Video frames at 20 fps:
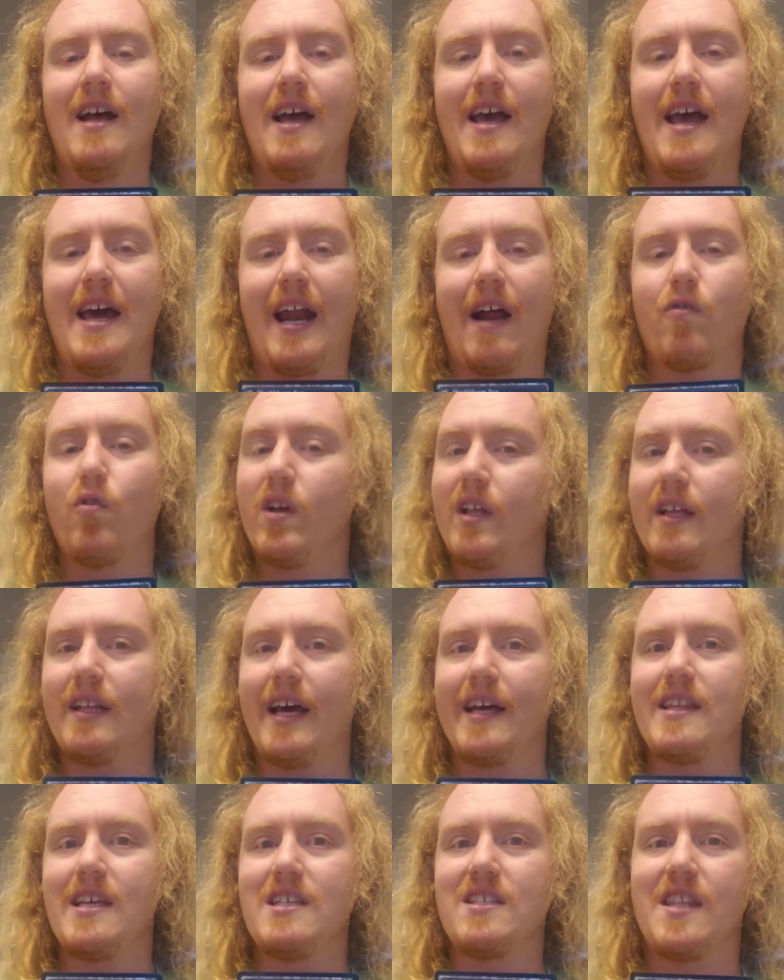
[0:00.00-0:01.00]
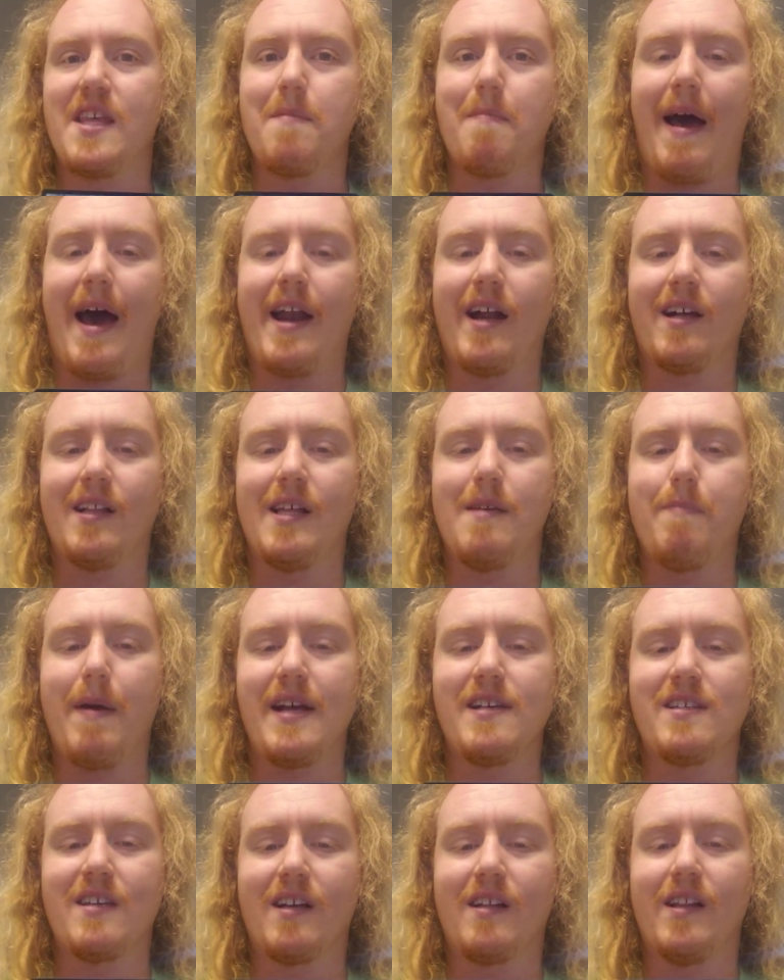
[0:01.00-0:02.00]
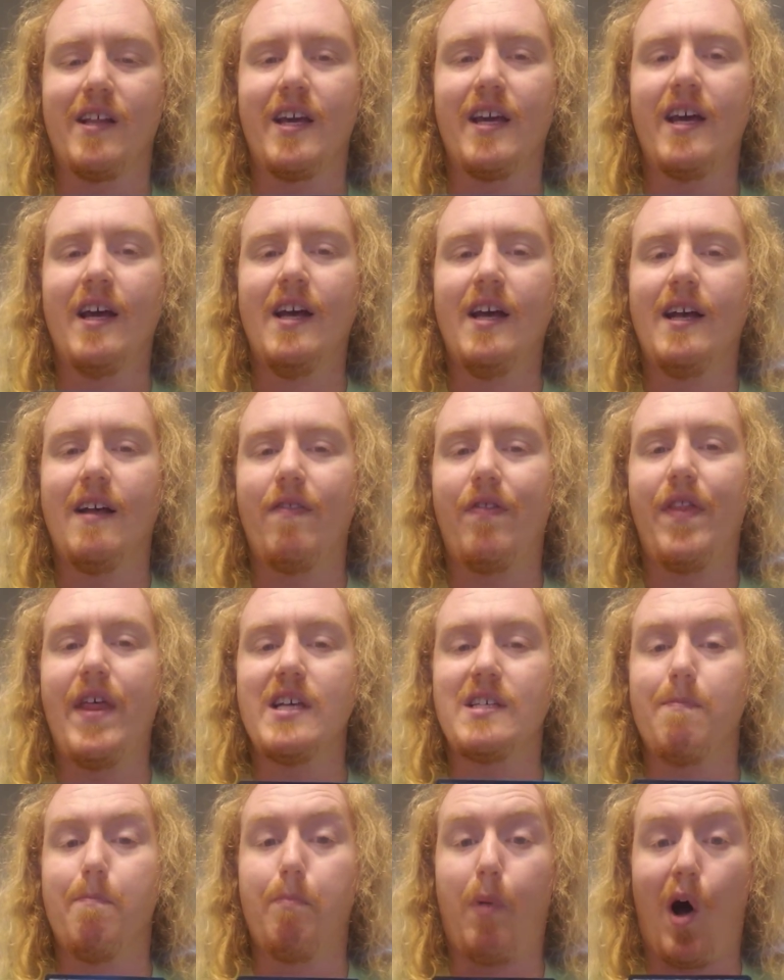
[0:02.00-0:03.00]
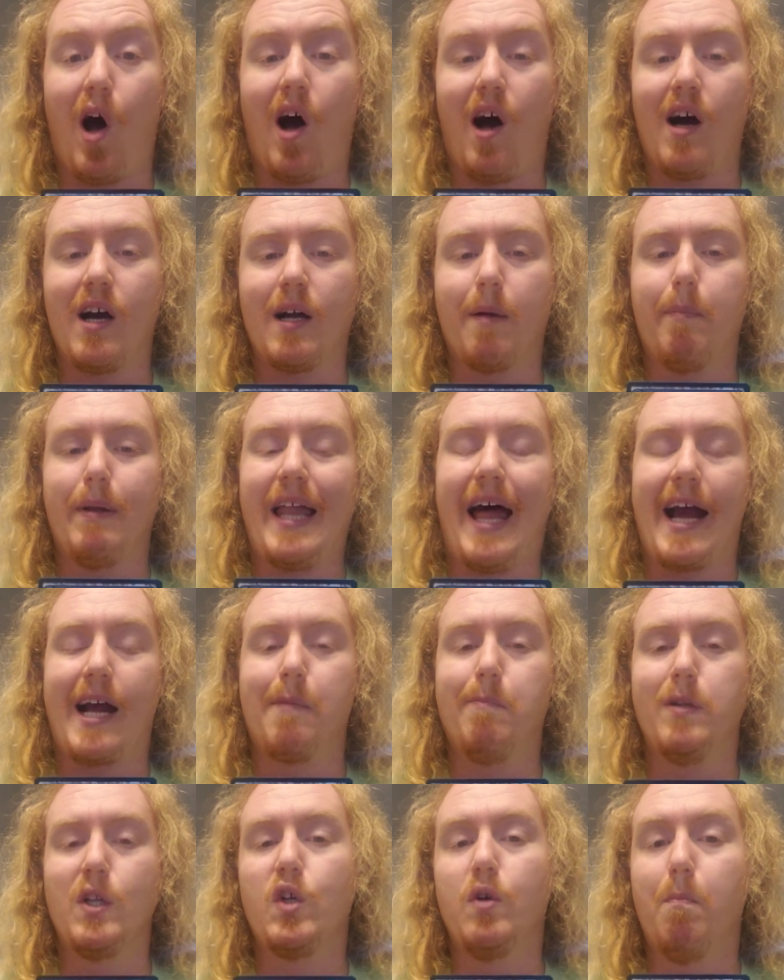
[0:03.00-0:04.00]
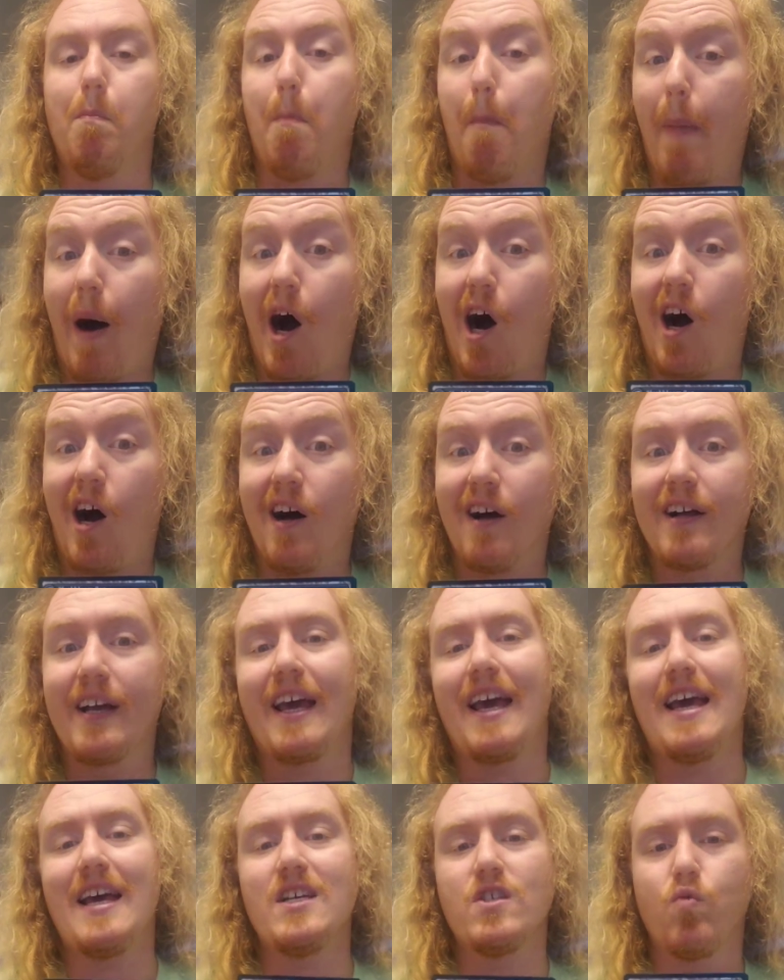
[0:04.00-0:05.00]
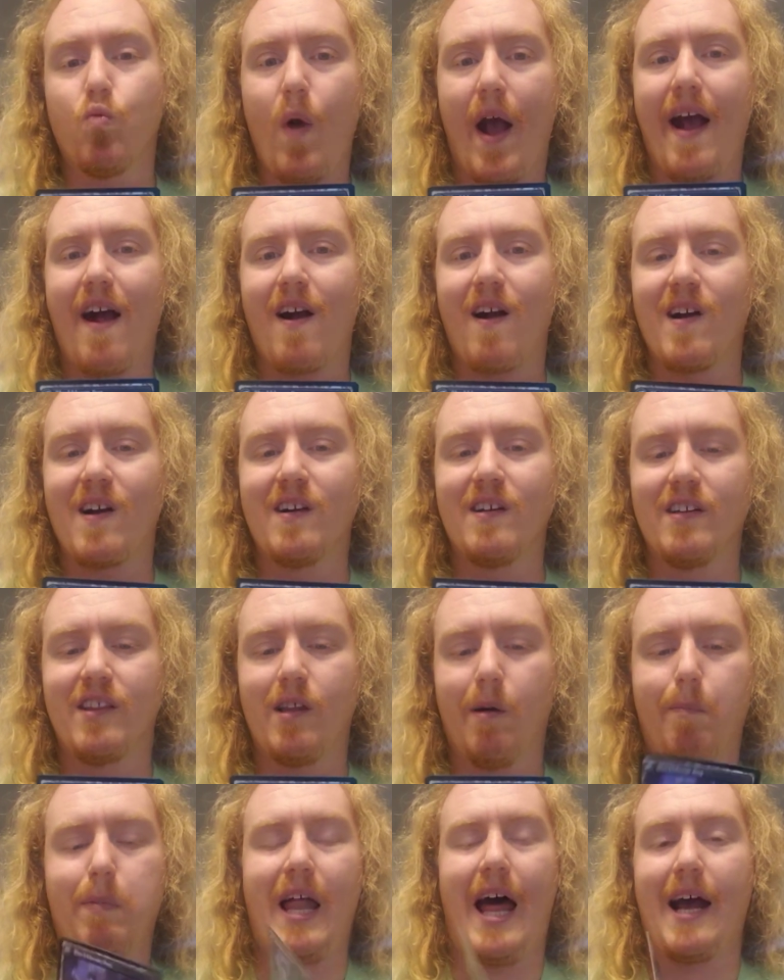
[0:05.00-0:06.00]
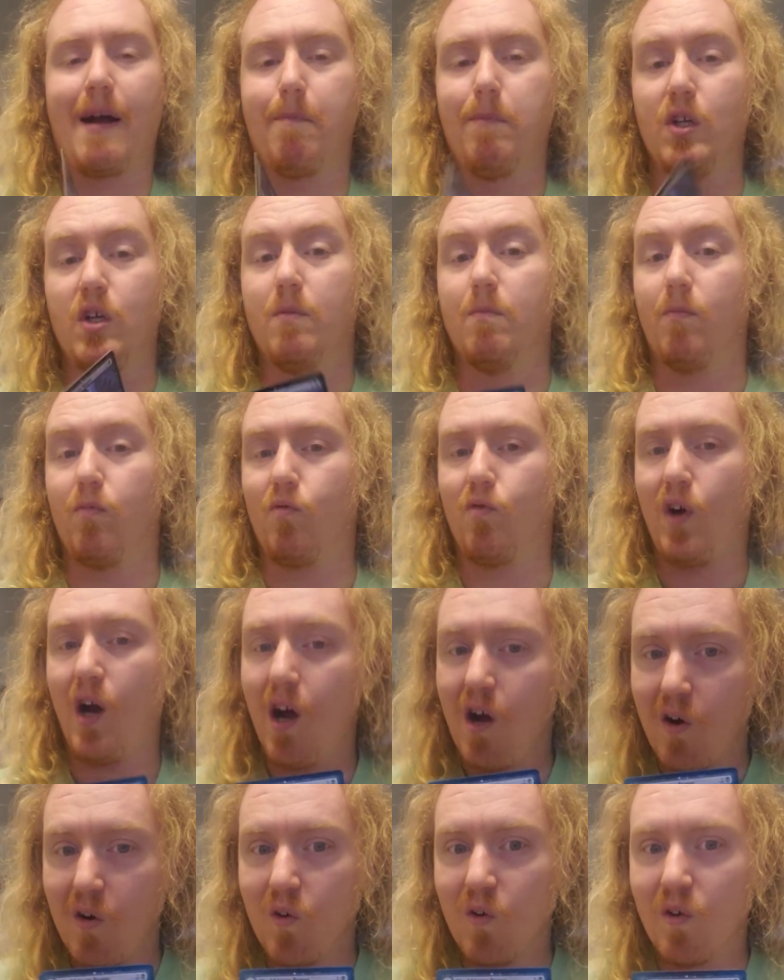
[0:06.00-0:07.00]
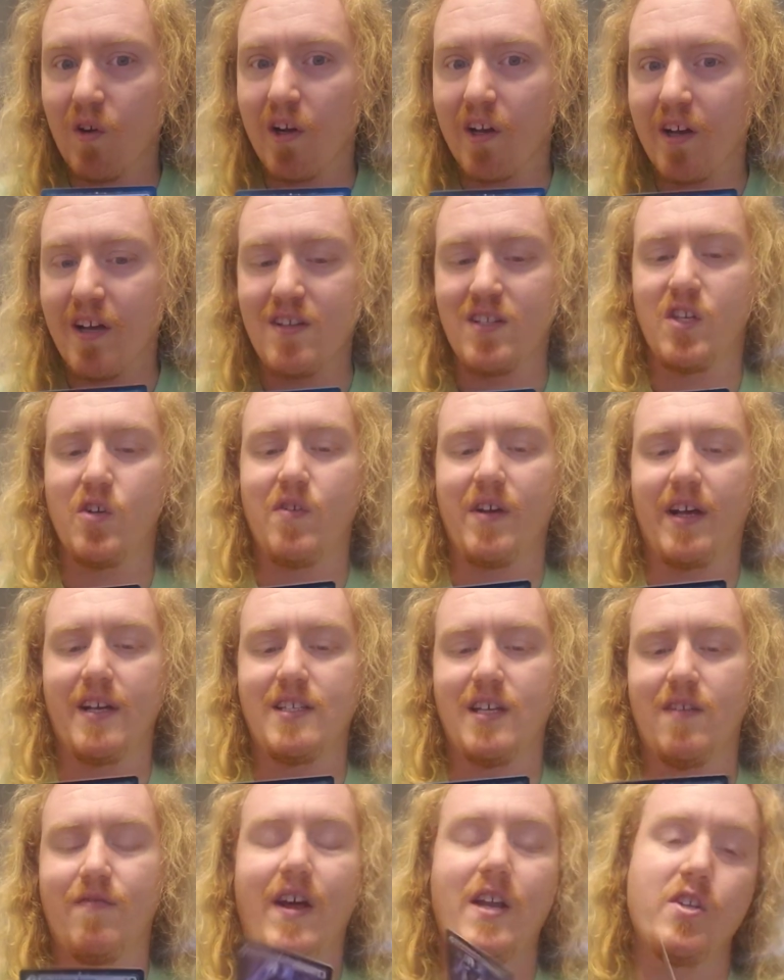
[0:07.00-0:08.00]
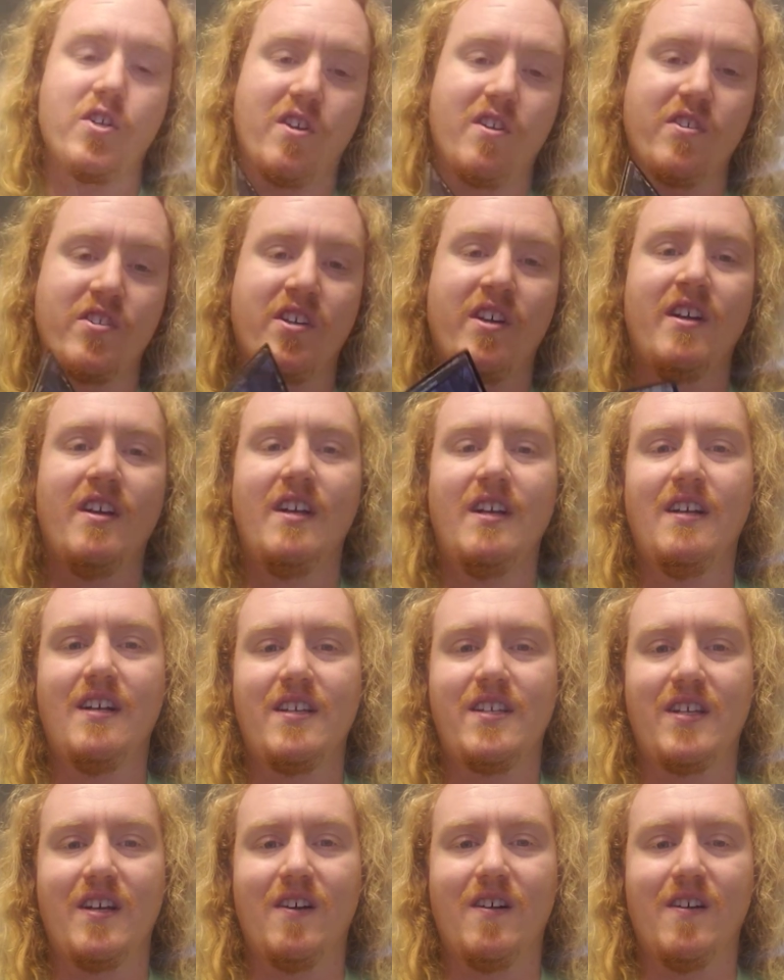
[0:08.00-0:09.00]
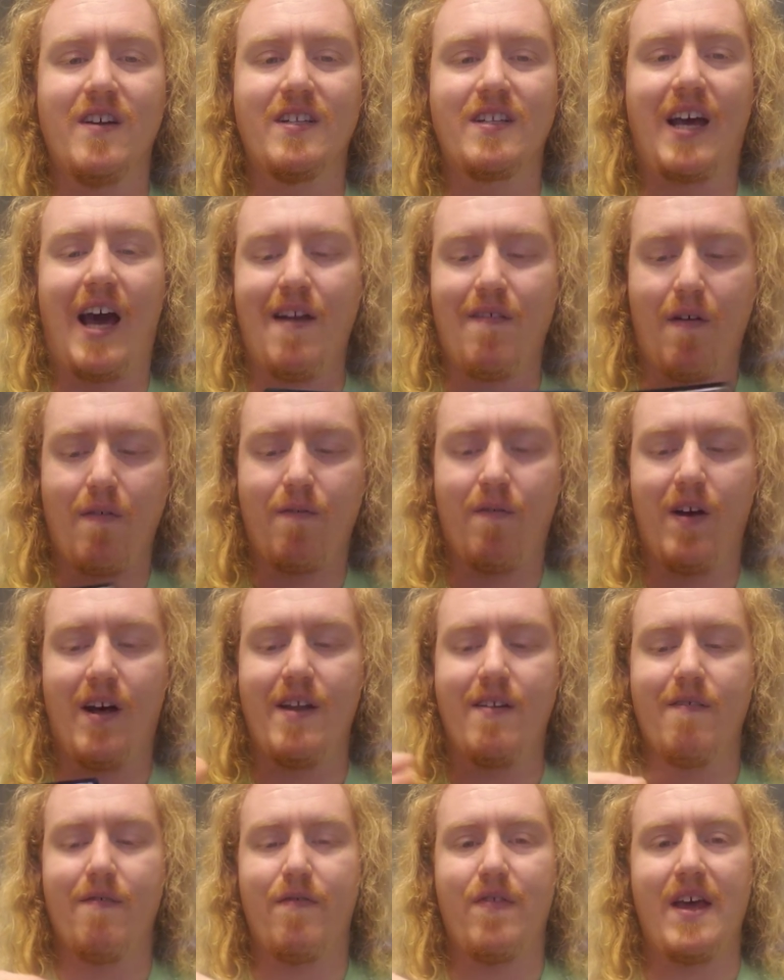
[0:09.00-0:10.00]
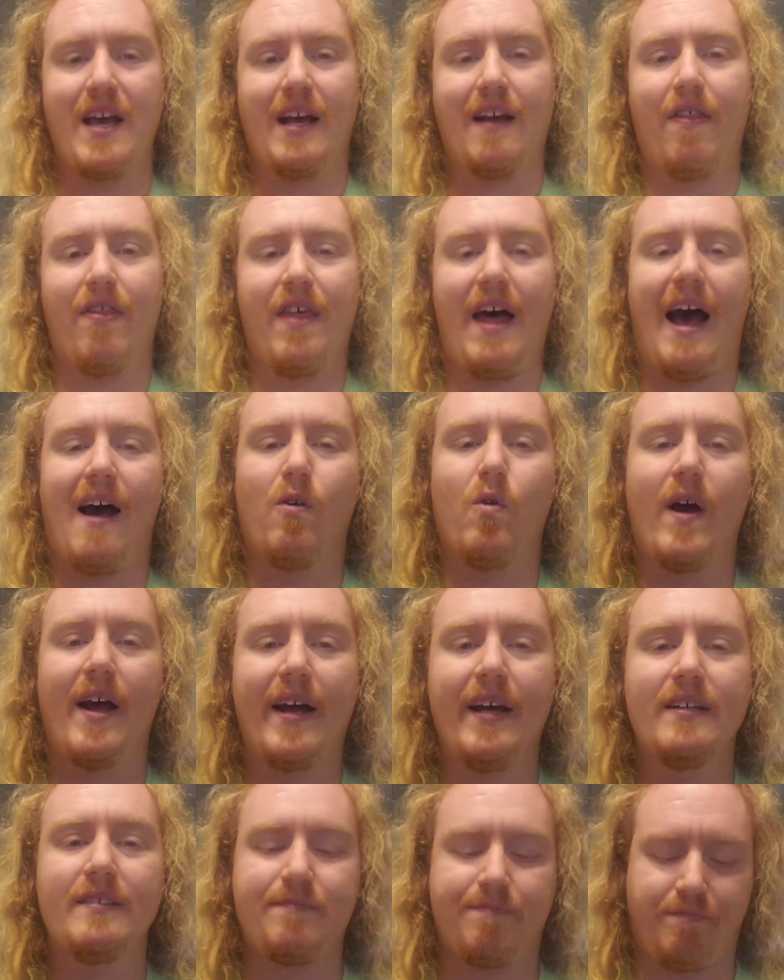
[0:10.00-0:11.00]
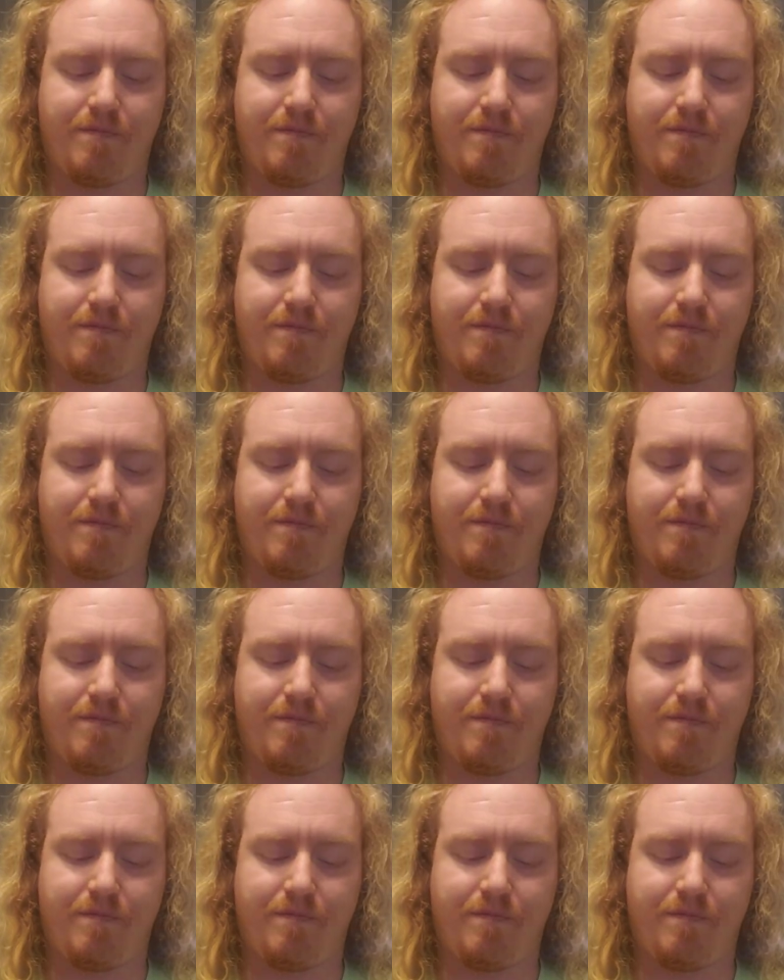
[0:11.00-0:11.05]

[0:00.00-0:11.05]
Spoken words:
And I really like these thematically. Basically, this bog, Black Bloom Bog, is where the Black Bloom Rogue is doing his adventures. So it's kind of a fun thing that way.